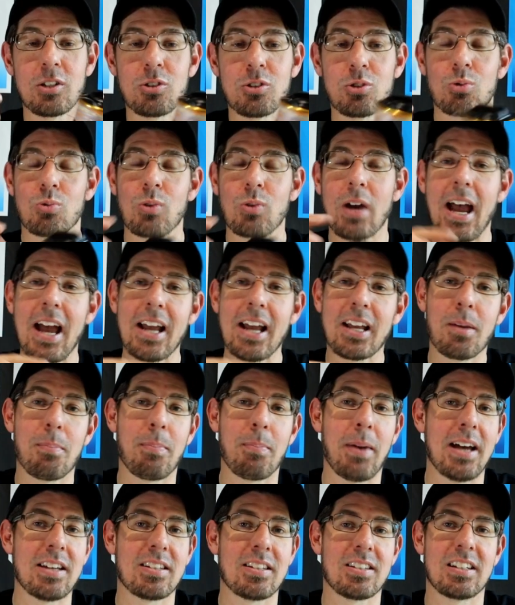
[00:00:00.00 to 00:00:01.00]
The drag
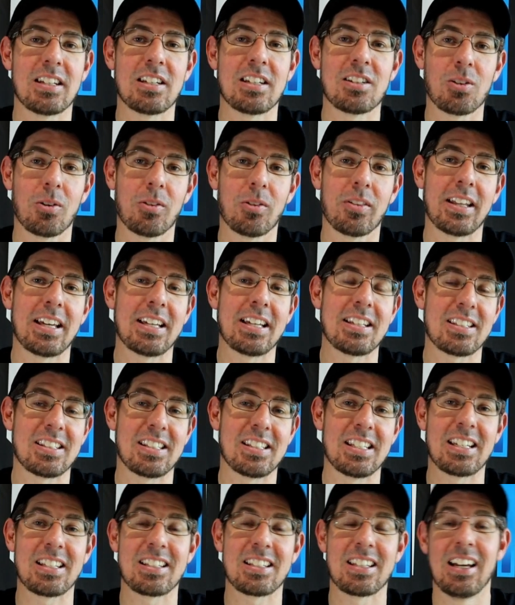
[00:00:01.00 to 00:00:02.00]
capacities on these
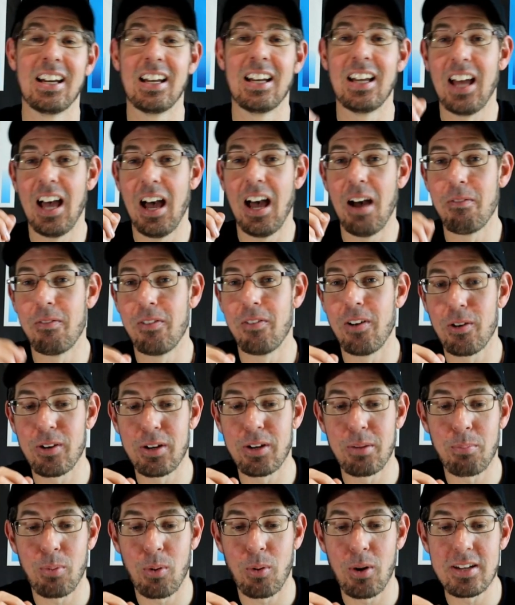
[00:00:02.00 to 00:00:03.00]
things are
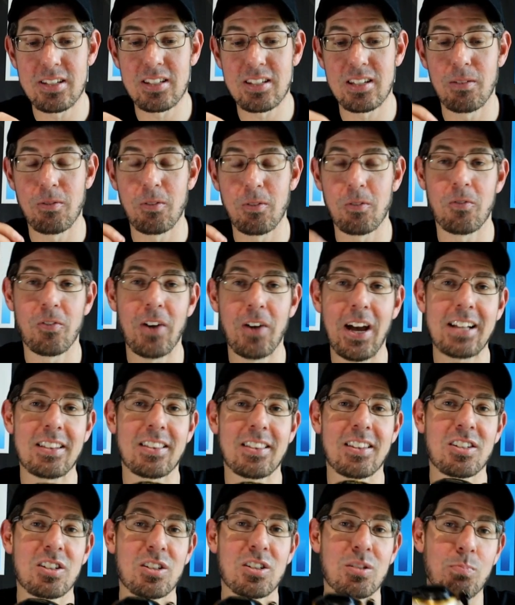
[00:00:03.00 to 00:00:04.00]
very impressive. In
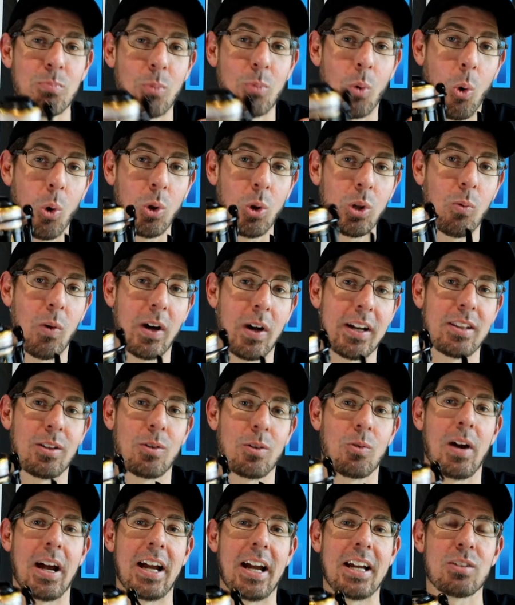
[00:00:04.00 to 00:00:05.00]
fact, the smaller one in
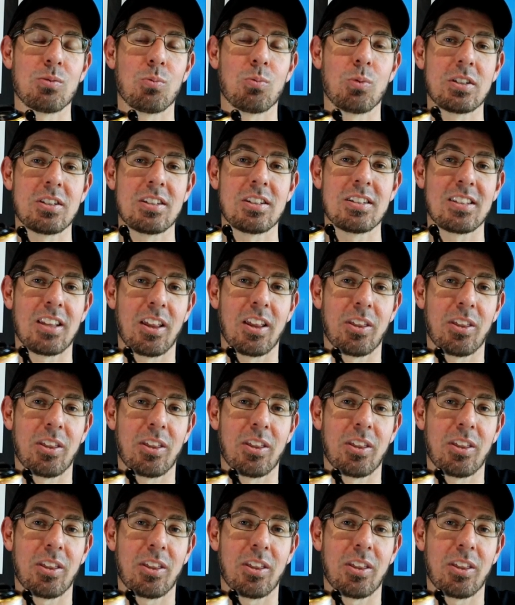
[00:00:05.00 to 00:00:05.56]
the range, which is